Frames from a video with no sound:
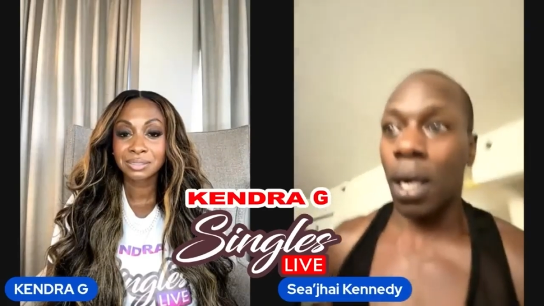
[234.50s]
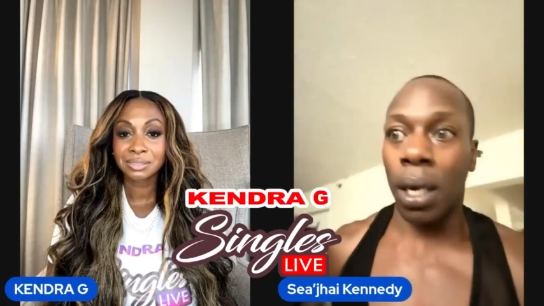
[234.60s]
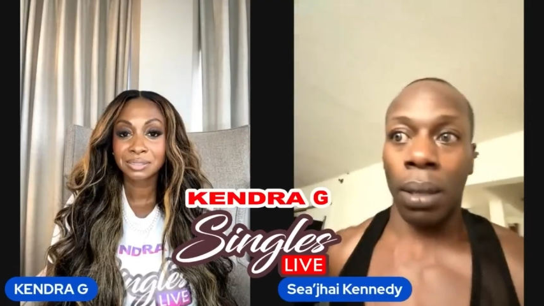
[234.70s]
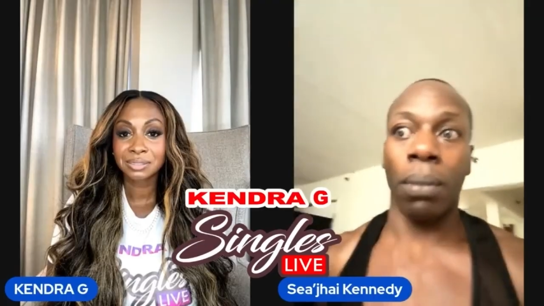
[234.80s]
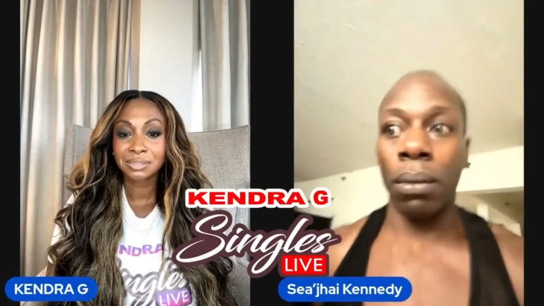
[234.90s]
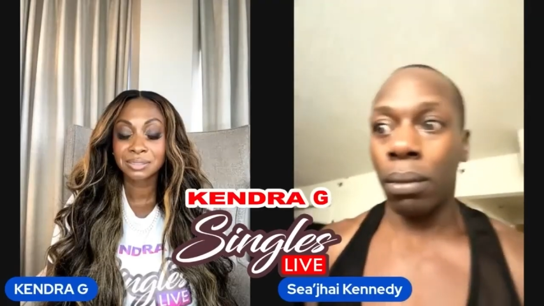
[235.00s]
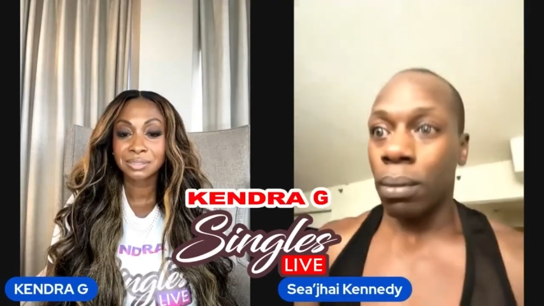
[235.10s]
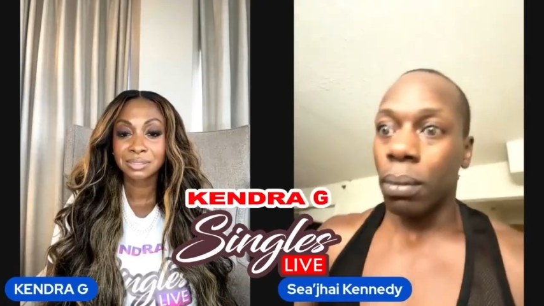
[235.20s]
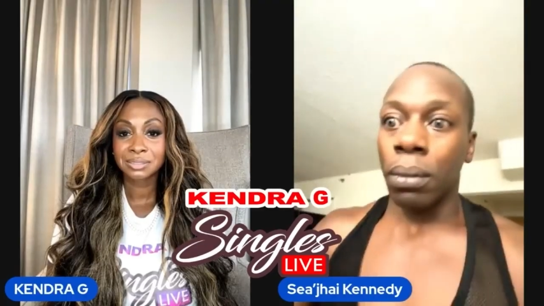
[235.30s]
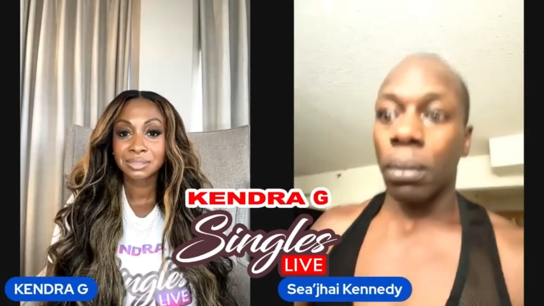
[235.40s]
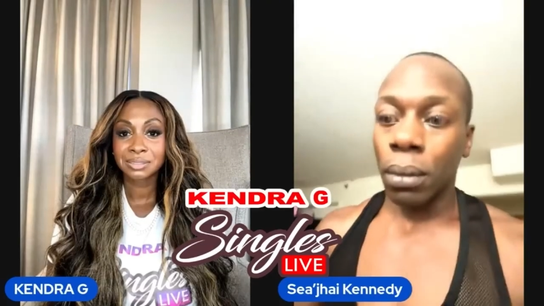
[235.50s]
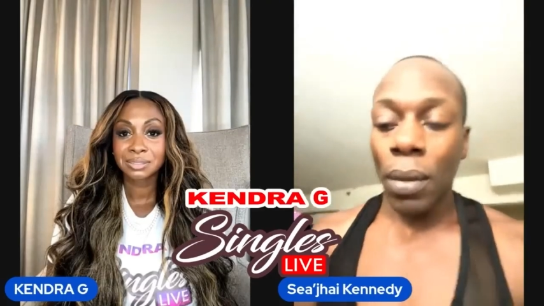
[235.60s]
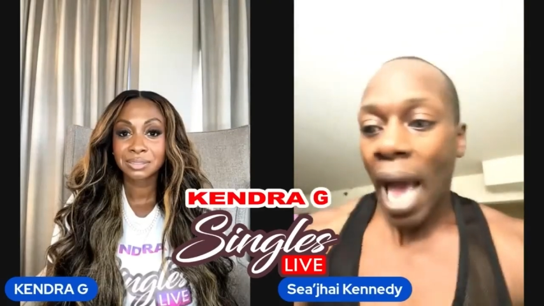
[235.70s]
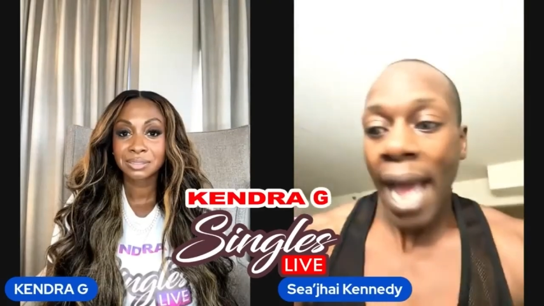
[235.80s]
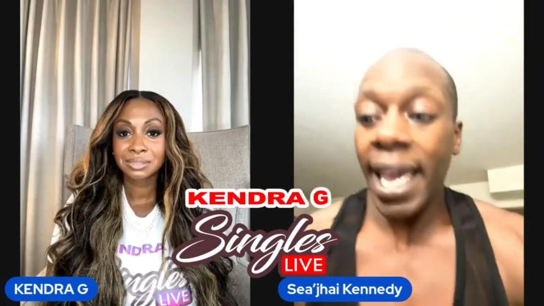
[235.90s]
Speaker 1: um,
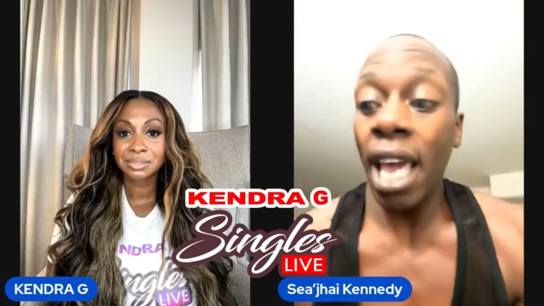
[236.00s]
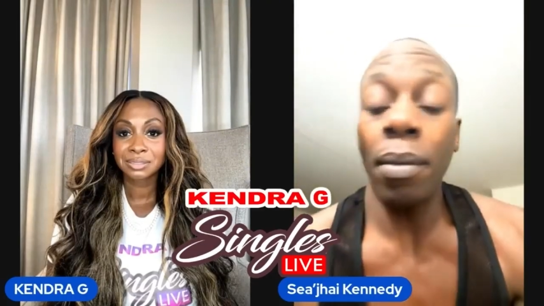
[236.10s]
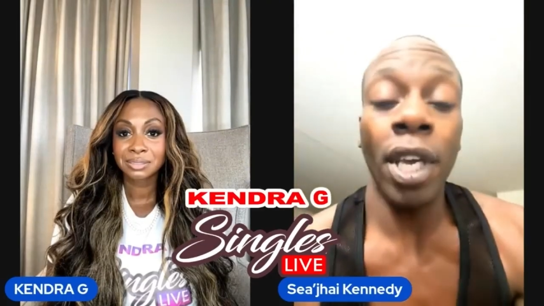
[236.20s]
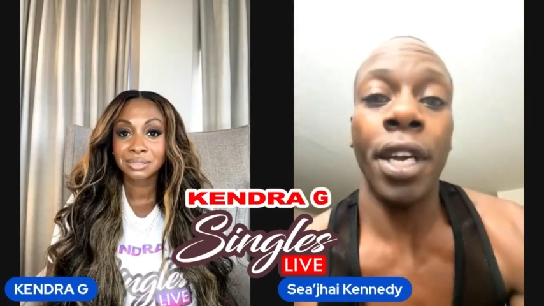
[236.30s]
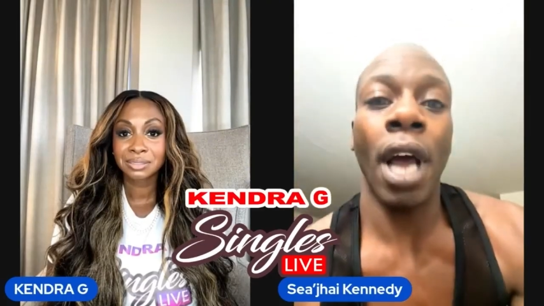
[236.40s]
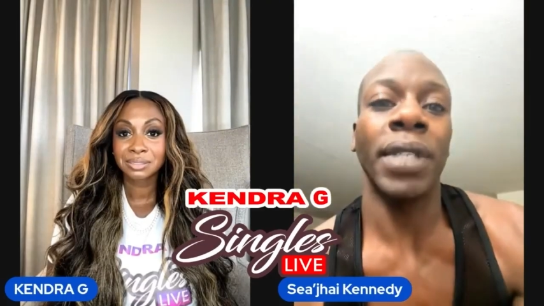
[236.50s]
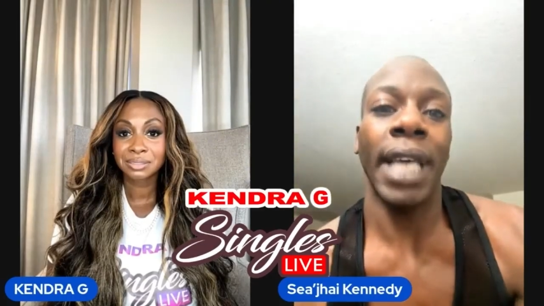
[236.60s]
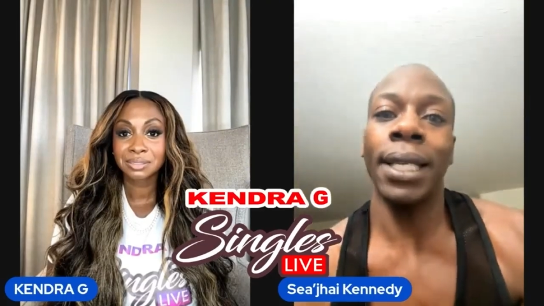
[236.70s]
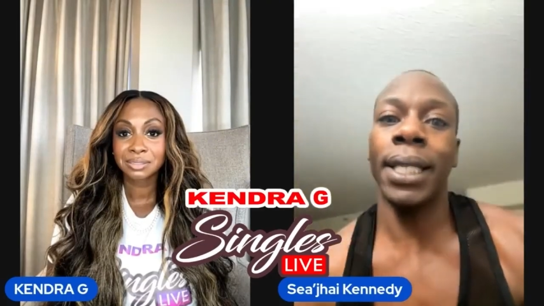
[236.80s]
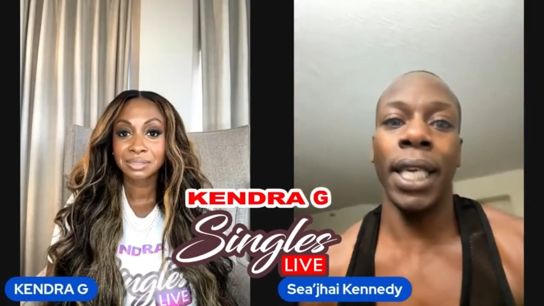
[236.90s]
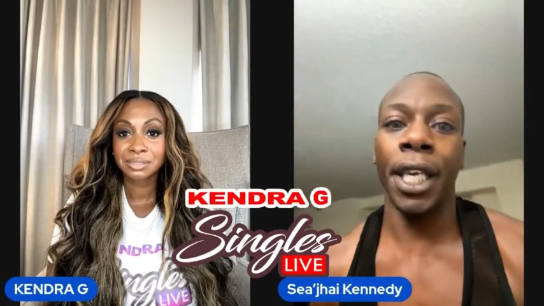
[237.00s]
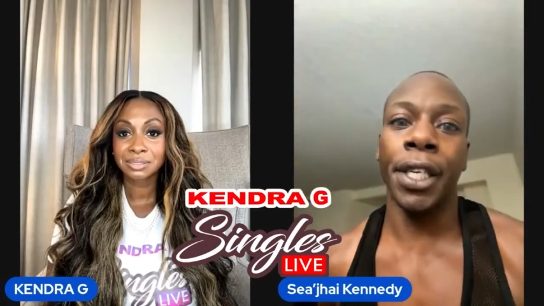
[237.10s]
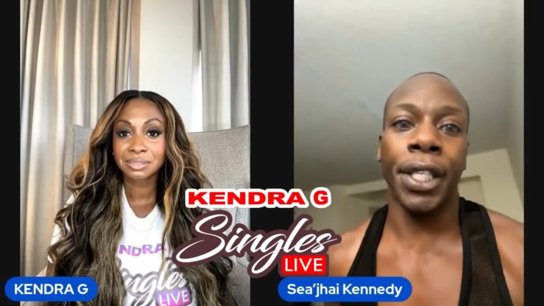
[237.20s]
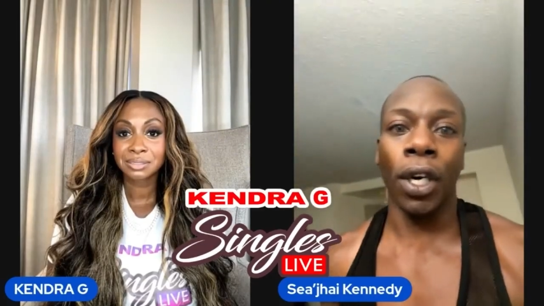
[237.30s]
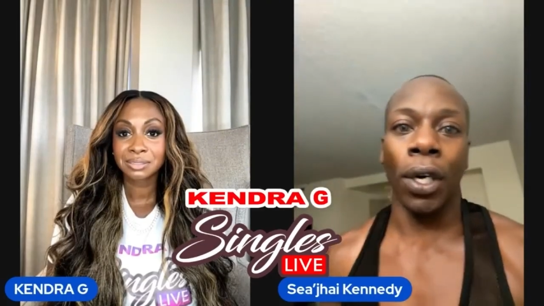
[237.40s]
I came here. I was eighteen
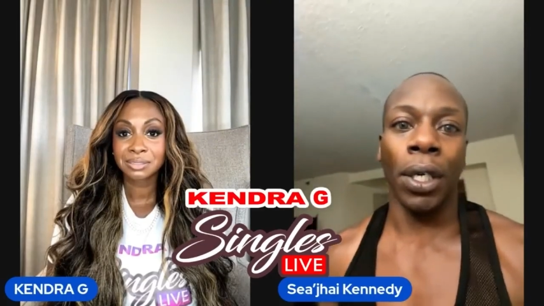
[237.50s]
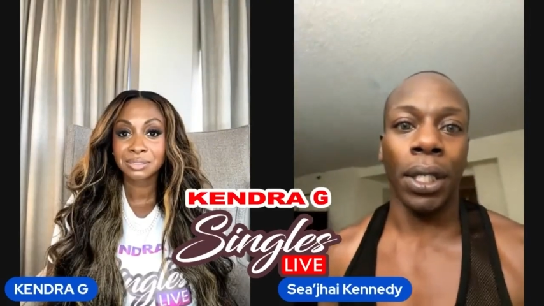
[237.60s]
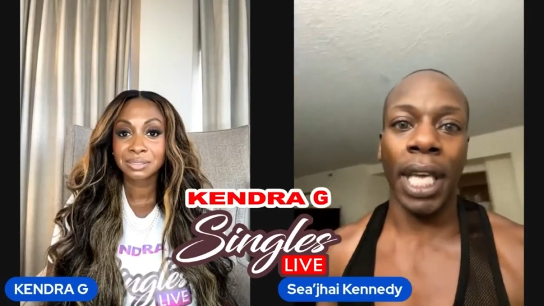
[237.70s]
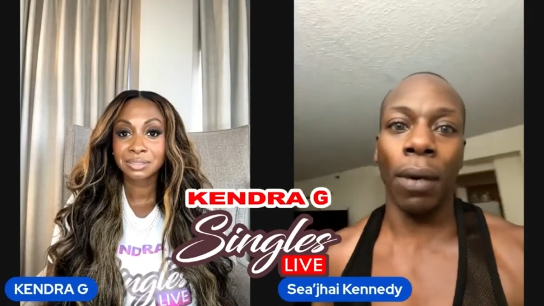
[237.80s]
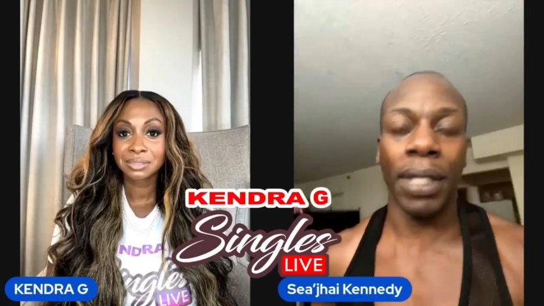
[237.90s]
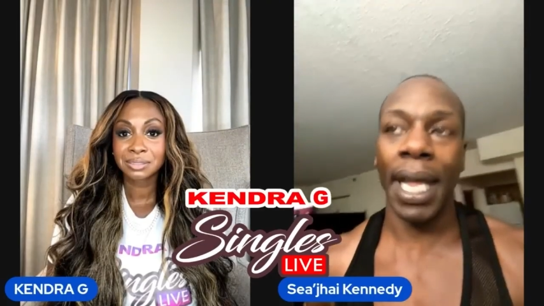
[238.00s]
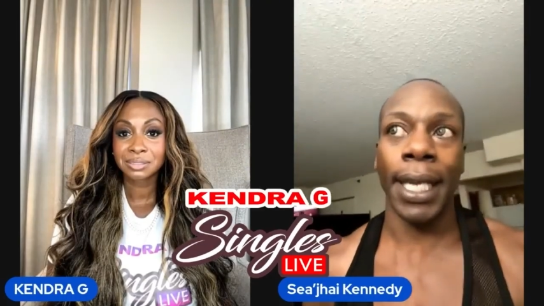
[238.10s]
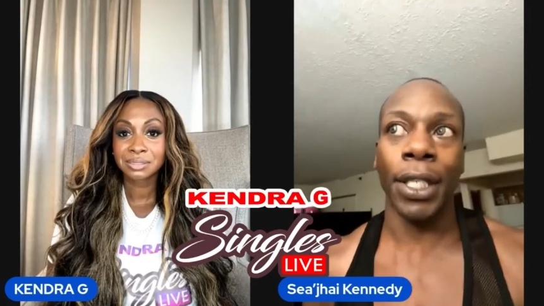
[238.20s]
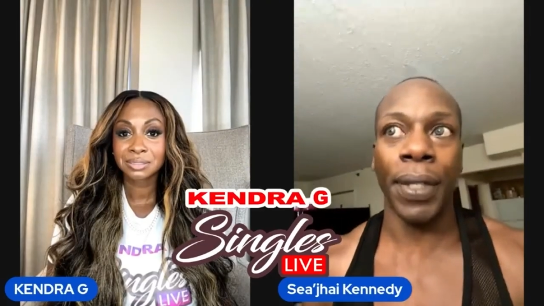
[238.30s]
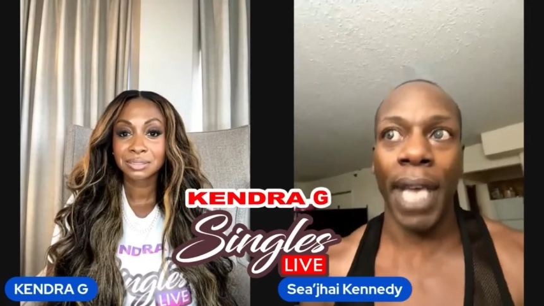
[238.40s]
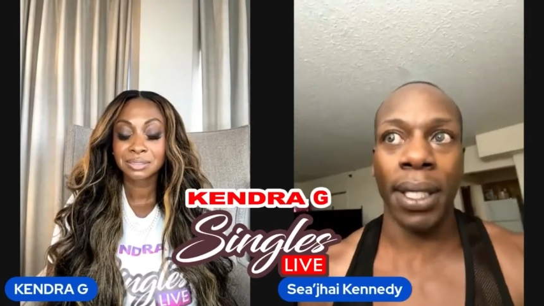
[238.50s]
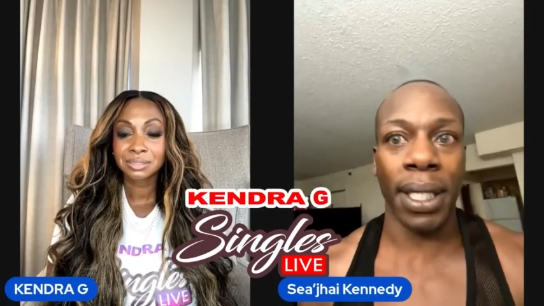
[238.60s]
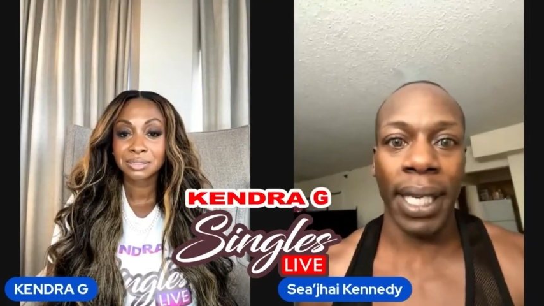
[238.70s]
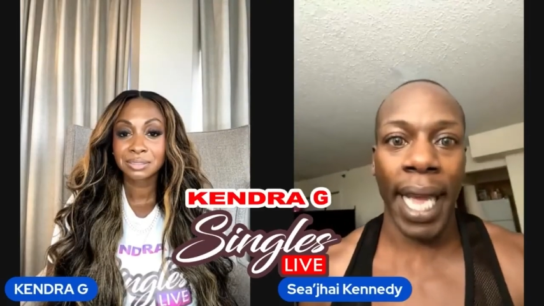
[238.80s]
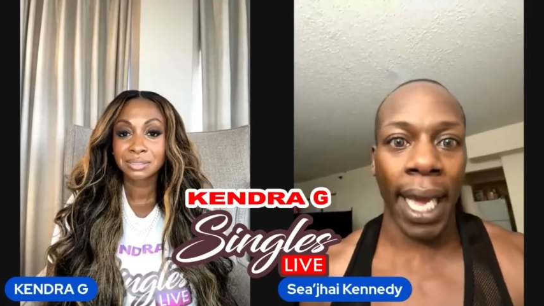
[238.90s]
years old. That was, like, two thousand
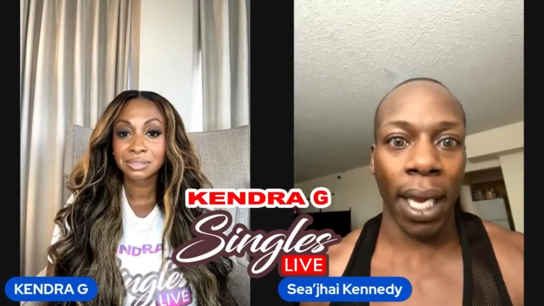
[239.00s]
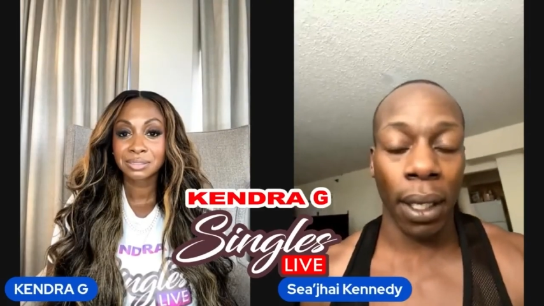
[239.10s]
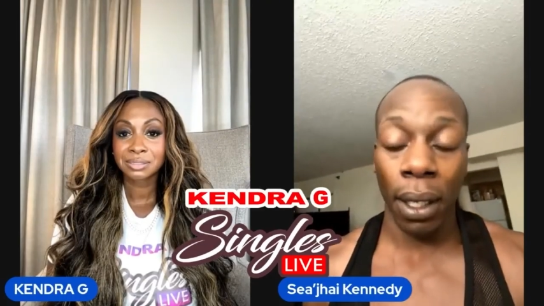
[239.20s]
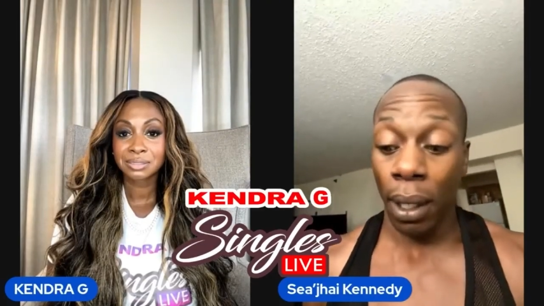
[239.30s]
eight.